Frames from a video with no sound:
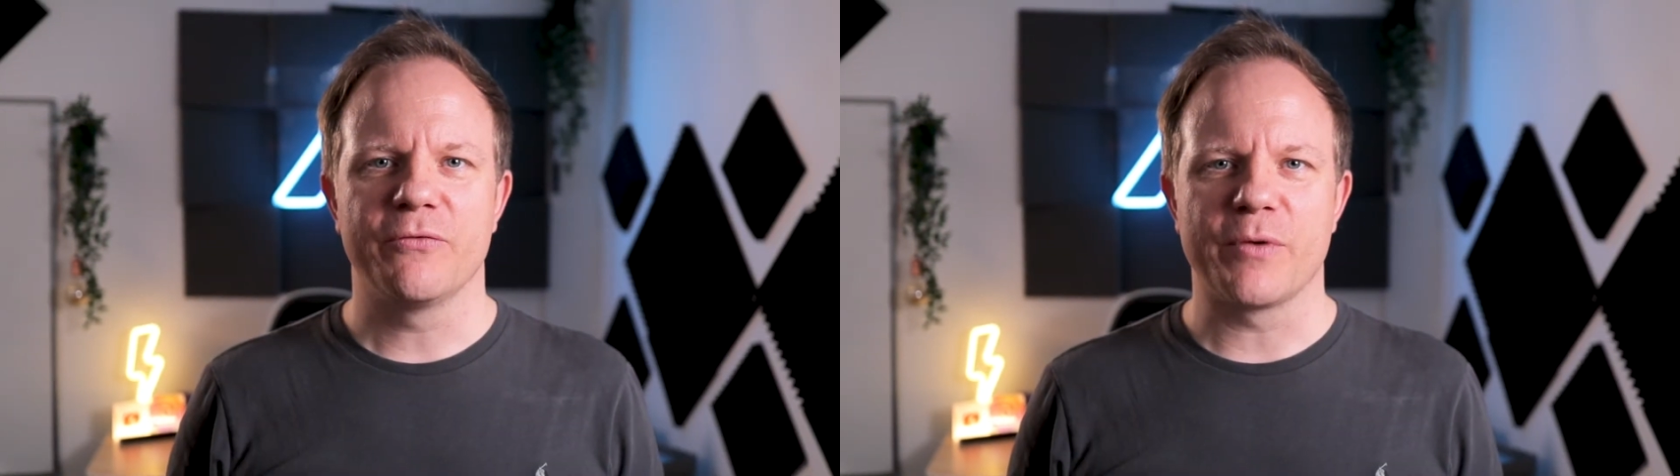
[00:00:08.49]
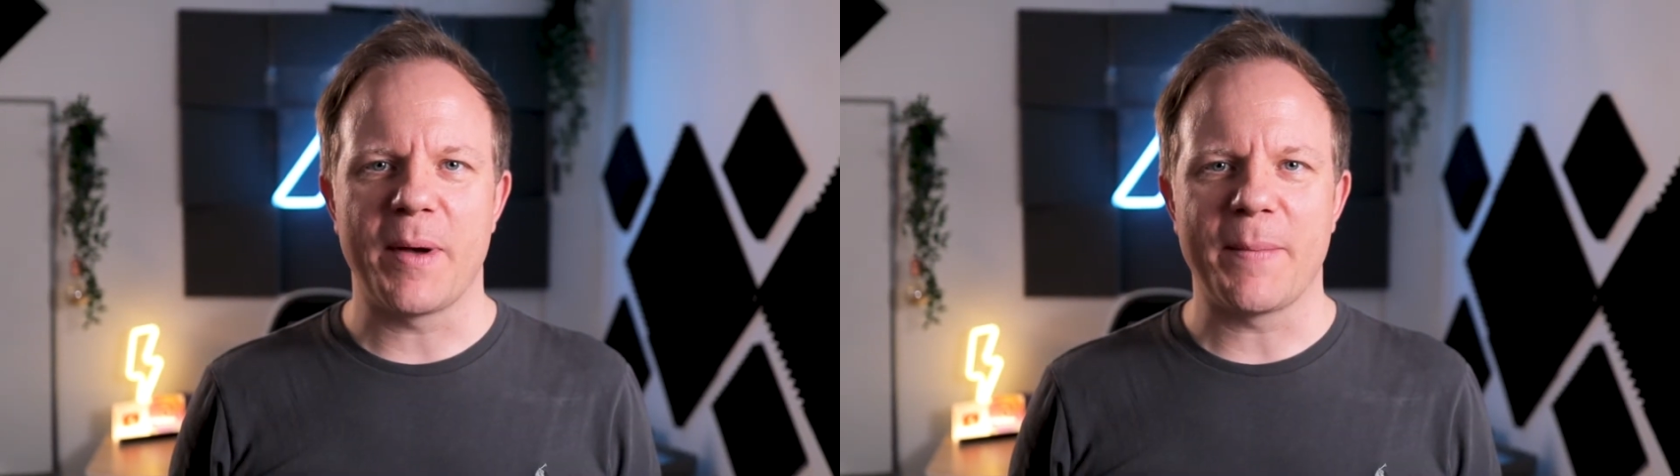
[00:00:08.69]

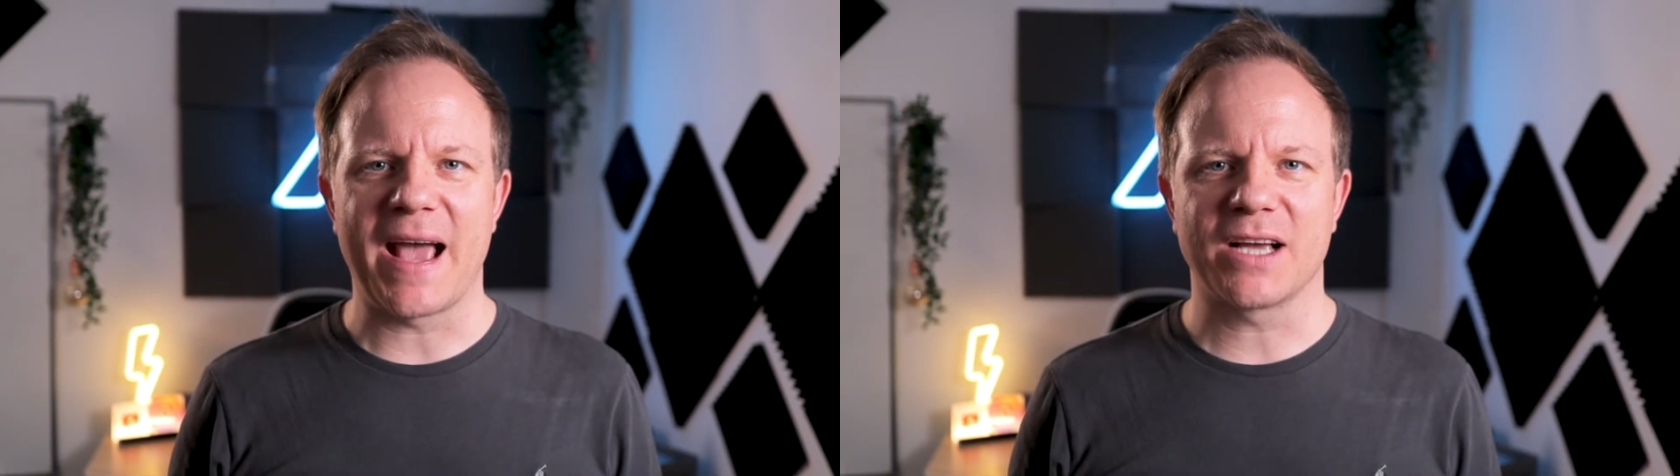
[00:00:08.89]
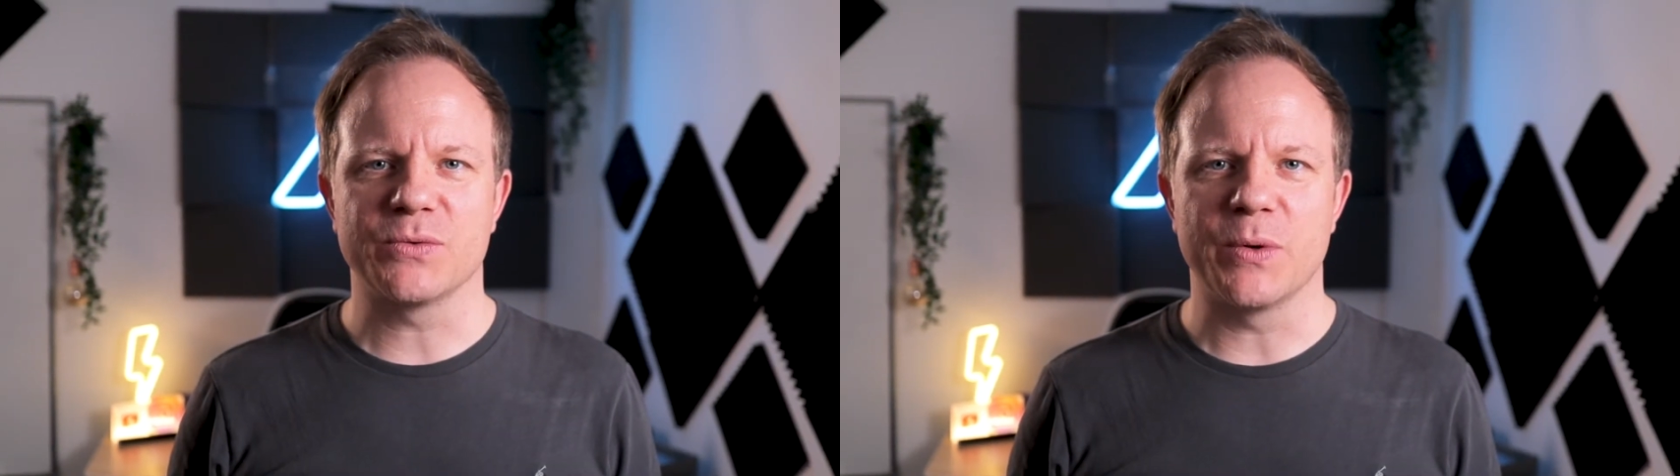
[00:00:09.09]
from a
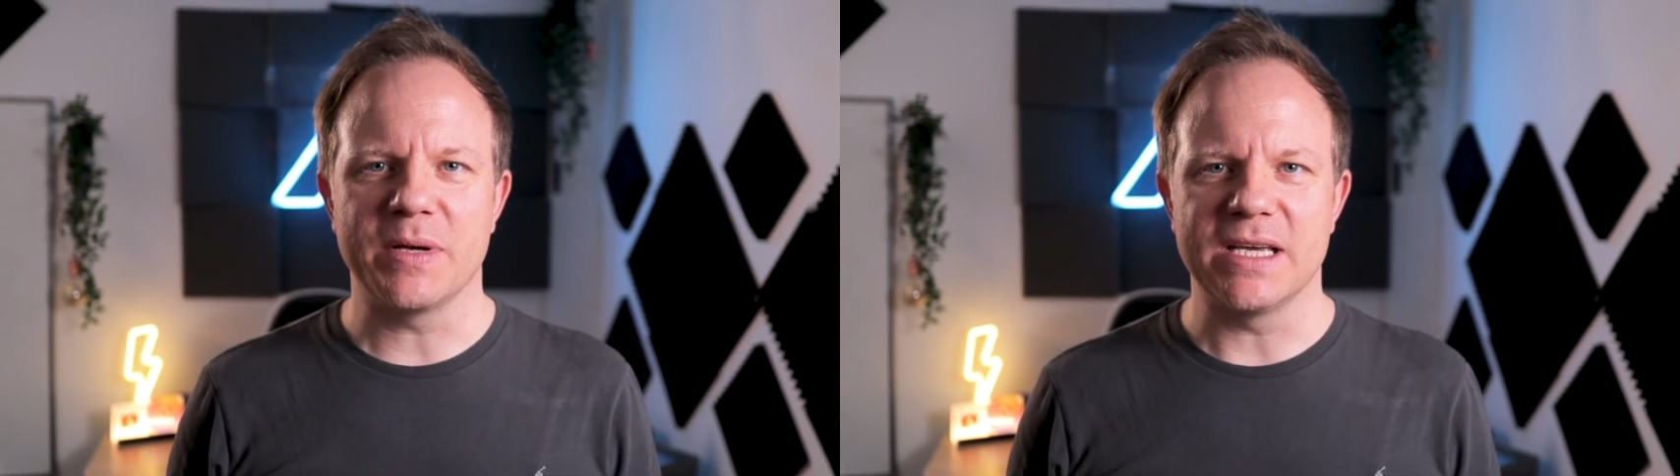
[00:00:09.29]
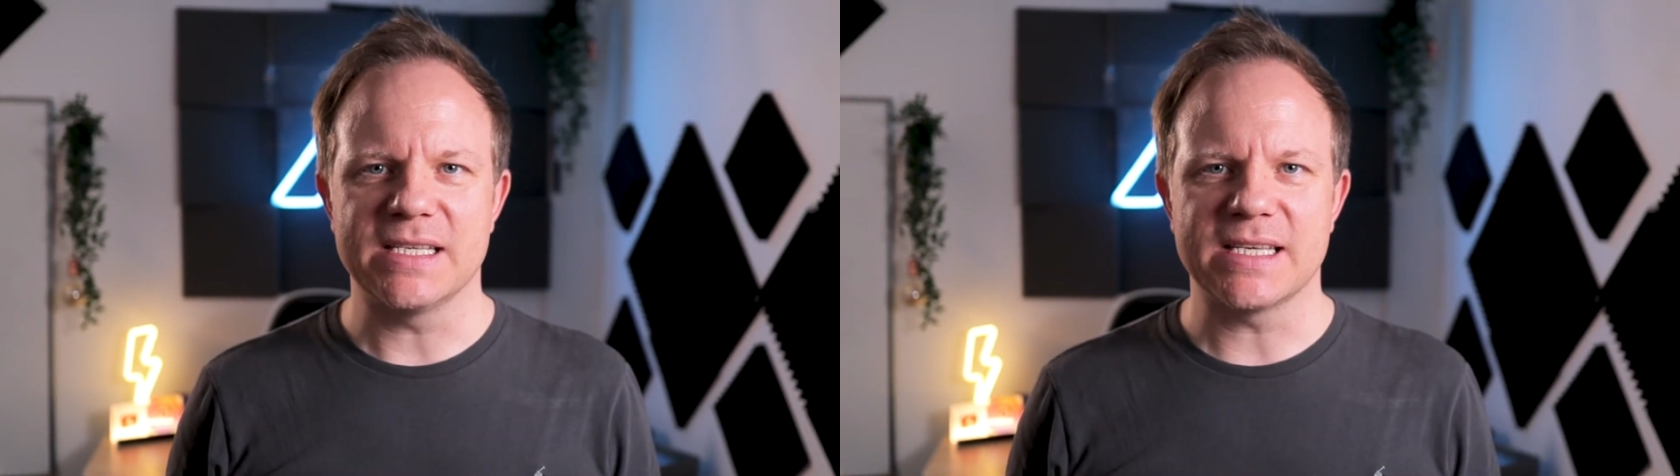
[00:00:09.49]
Mac to a
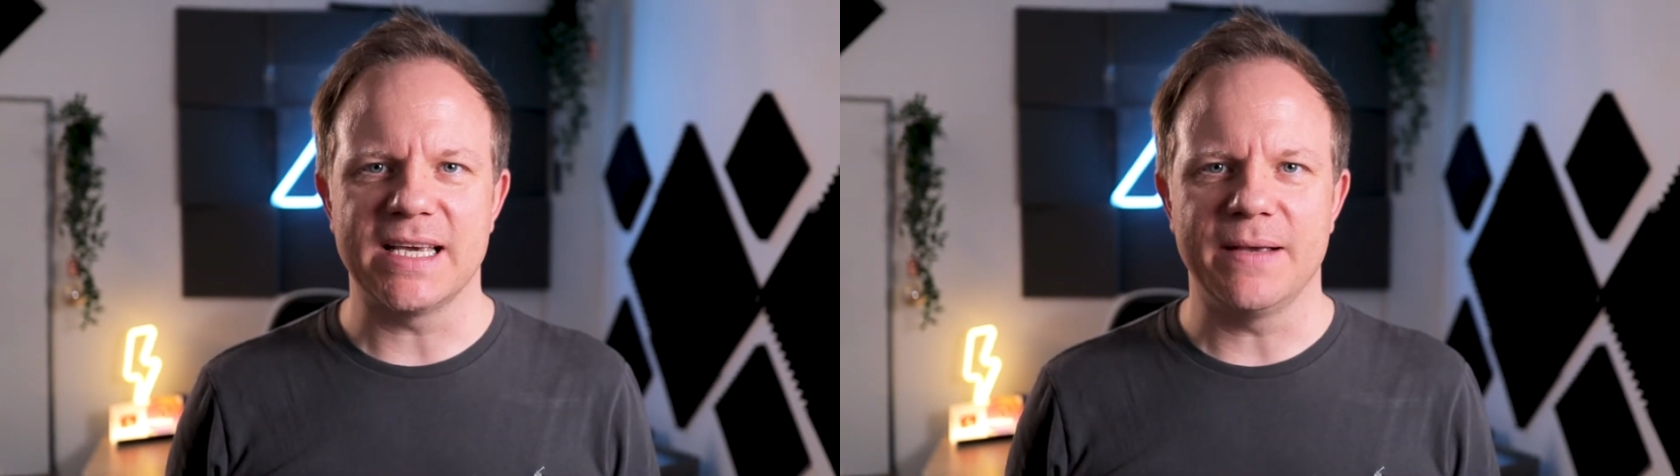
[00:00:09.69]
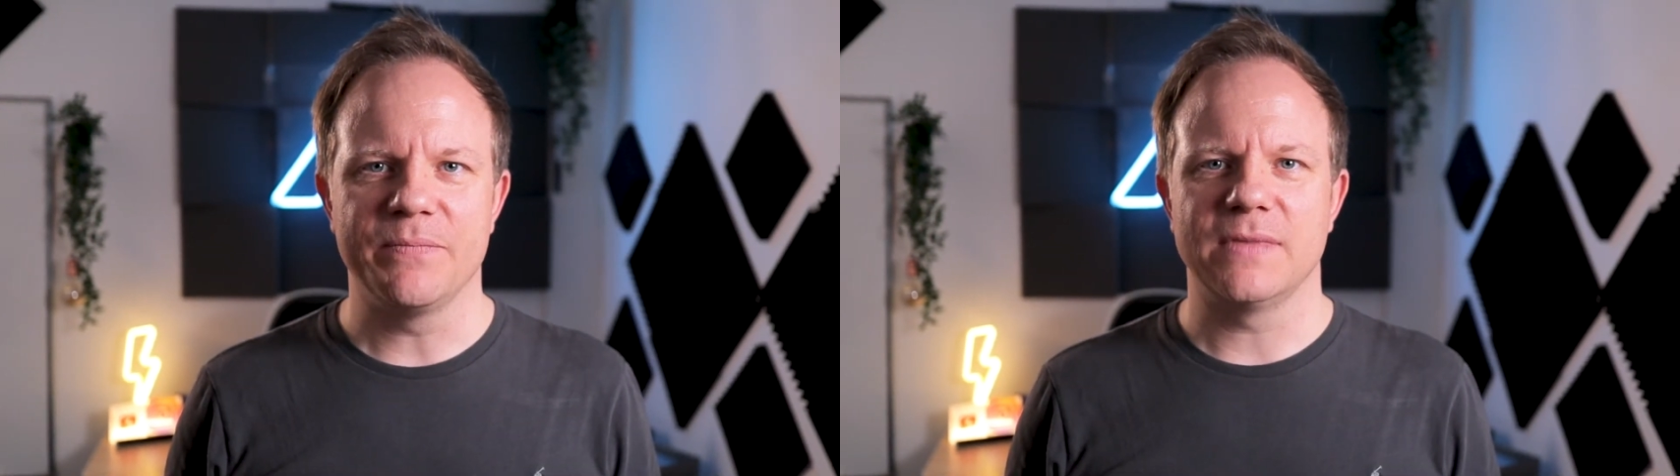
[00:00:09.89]
PC.